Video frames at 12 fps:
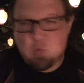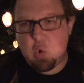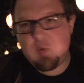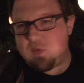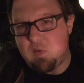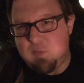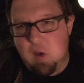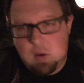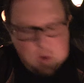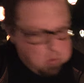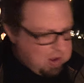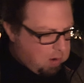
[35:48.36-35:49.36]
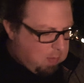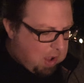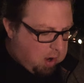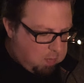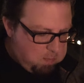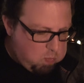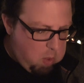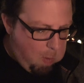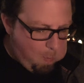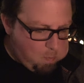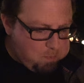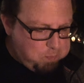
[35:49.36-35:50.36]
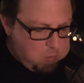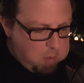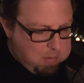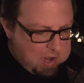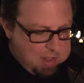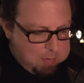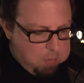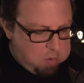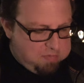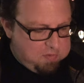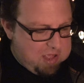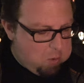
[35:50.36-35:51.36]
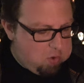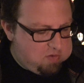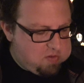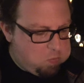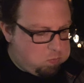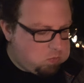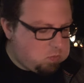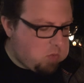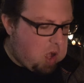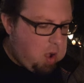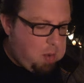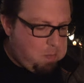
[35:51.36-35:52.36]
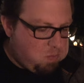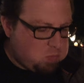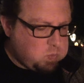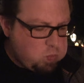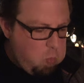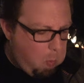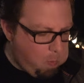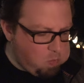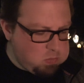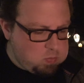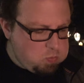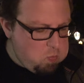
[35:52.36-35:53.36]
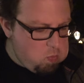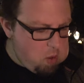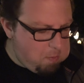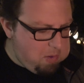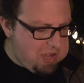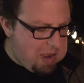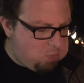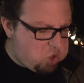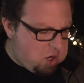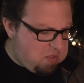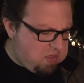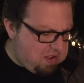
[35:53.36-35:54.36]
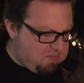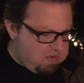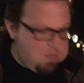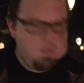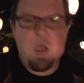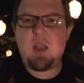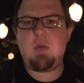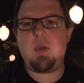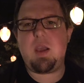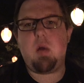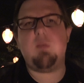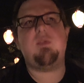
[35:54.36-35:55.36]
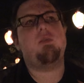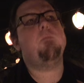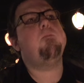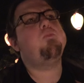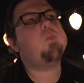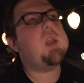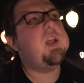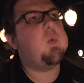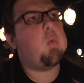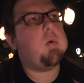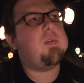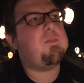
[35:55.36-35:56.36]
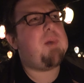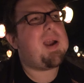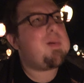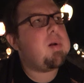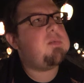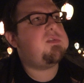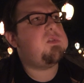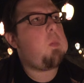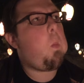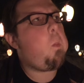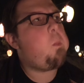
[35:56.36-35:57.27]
Those are fun, no doubt about it. Yeah. But I like both for that reason. But yeah, I'm trying to think of it, anything else in the world of pirates.